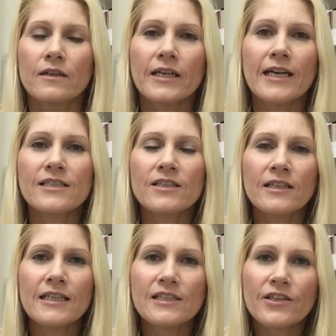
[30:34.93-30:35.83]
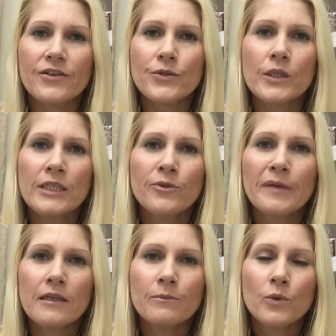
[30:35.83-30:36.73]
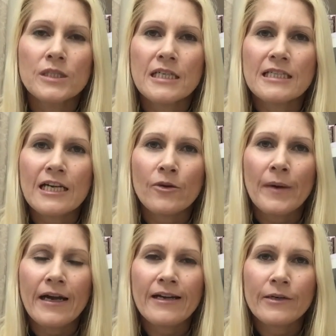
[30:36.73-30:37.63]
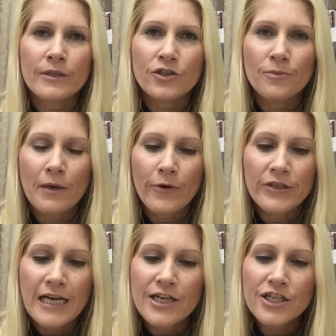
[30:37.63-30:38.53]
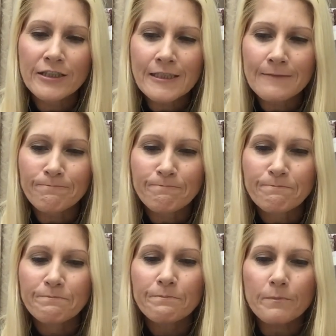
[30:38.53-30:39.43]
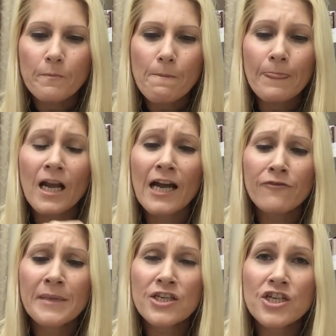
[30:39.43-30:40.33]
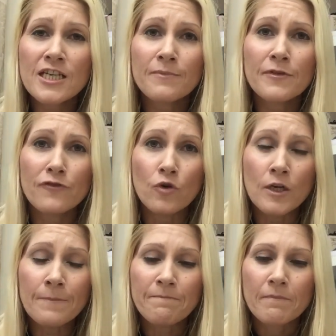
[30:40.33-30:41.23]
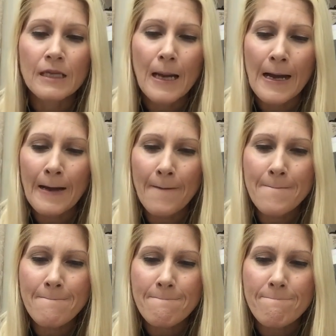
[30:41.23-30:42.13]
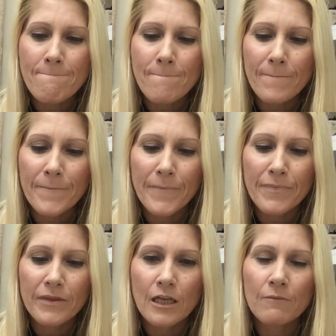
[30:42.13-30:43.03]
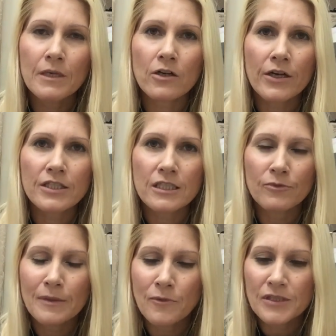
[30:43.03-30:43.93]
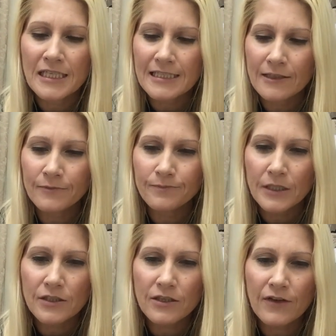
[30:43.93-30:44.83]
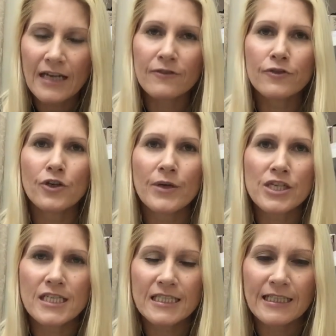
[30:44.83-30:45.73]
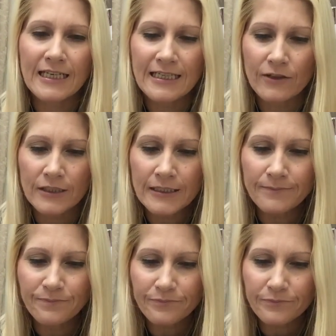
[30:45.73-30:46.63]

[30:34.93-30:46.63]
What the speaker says: Okay, so let's go into a little bit more detail about how I do my rotations. I have mentioned it before, but I'll go into a little bit more detail because I've had a few questions lately on it.